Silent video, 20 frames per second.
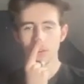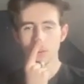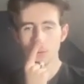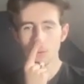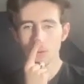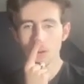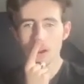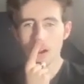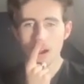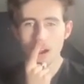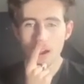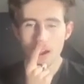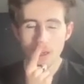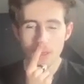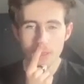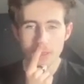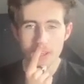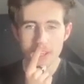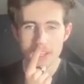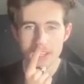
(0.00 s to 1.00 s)
Or are
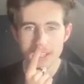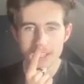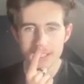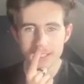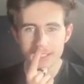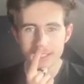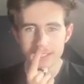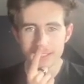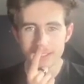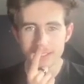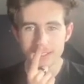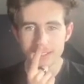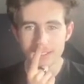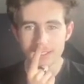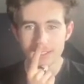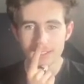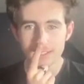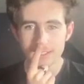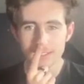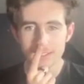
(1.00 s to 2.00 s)
these...
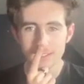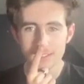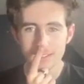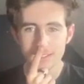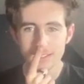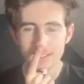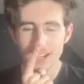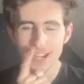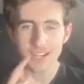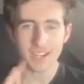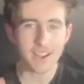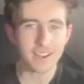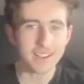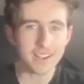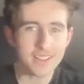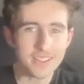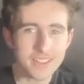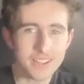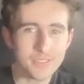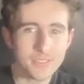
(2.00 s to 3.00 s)
I, I
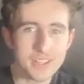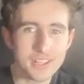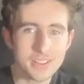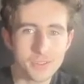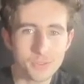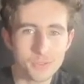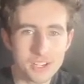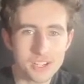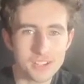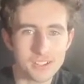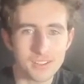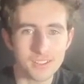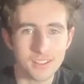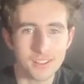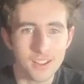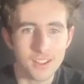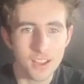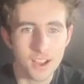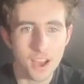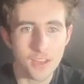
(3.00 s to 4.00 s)
can't tell if these are real.
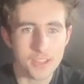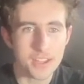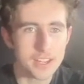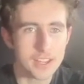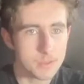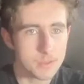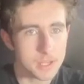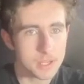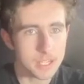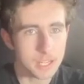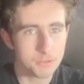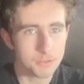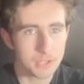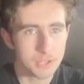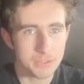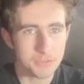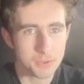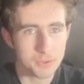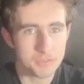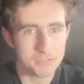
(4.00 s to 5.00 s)
Are they going to be
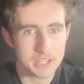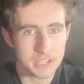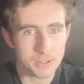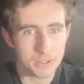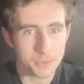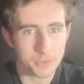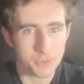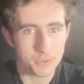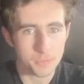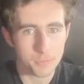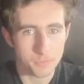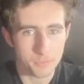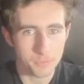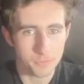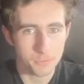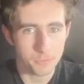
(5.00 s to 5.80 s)
different if we reload them?